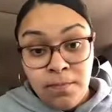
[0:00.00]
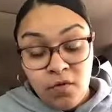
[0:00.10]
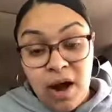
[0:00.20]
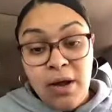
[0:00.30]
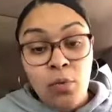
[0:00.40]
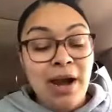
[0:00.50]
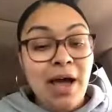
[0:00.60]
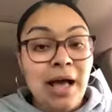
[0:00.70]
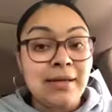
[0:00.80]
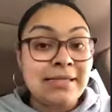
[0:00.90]
Right. When
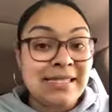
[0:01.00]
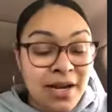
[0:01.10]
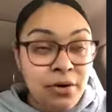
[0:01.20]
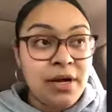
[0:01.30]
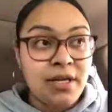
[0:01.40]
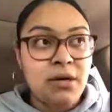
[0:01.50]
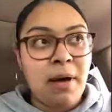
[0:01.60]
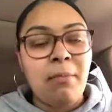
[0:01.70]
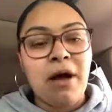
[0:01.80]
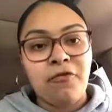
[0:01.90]
I got serious
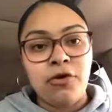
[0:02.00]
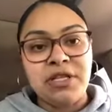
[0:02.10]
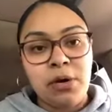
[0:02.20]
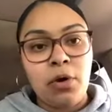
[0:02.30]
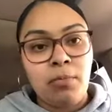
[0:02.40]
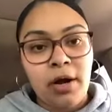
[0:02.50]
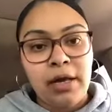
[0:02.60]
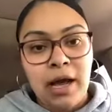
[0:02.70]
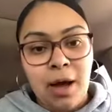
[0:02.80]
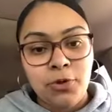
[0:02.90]
about my first network
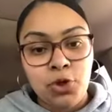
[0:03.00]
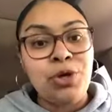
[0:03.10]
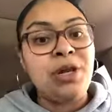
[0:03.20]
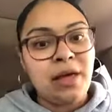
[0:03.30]
marketing opportunity,